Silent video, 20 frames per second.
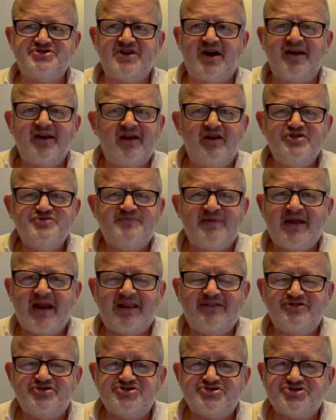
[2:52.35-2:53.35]
I don't know, it's
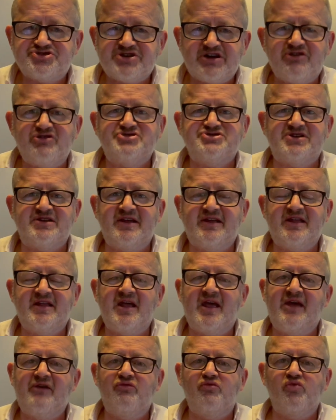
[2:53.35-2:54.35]
being seriously
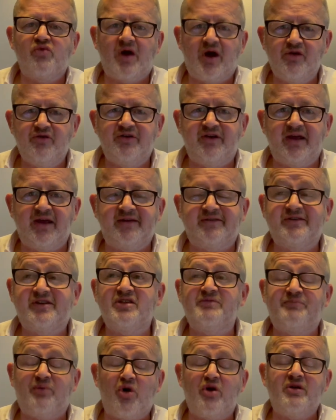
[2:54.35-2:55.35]
eroded to
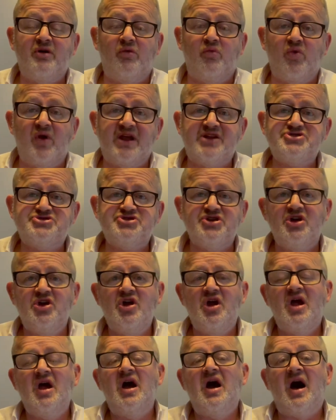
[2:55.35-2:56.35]
the point at which
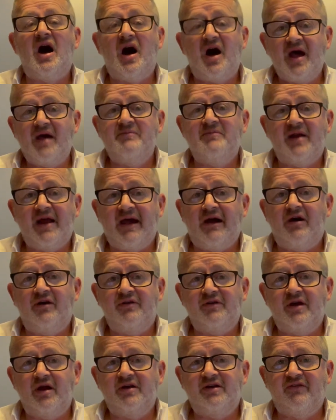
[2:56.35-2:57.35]
I am
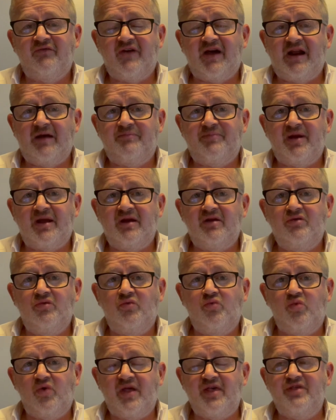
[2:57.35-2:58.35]
now
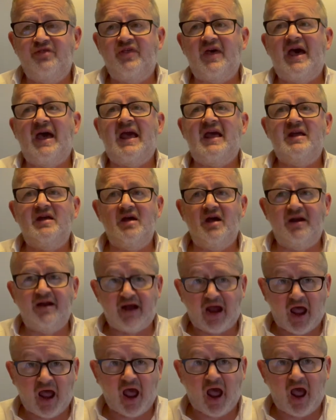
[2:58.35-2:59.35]
developing with
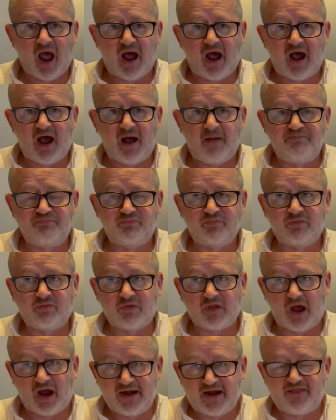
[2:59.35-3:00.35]
another
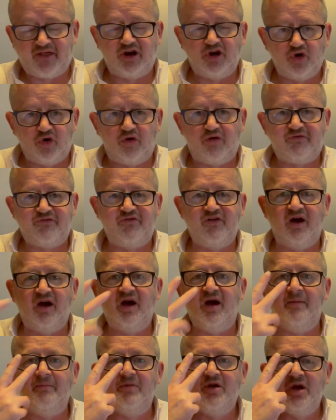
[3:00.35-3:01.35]
law
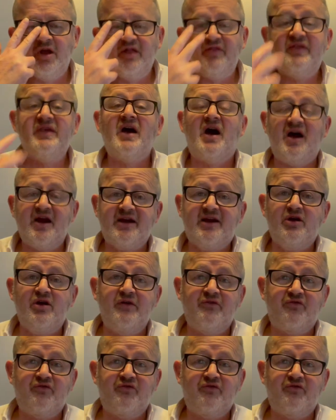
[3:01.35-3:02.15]
firm the idea of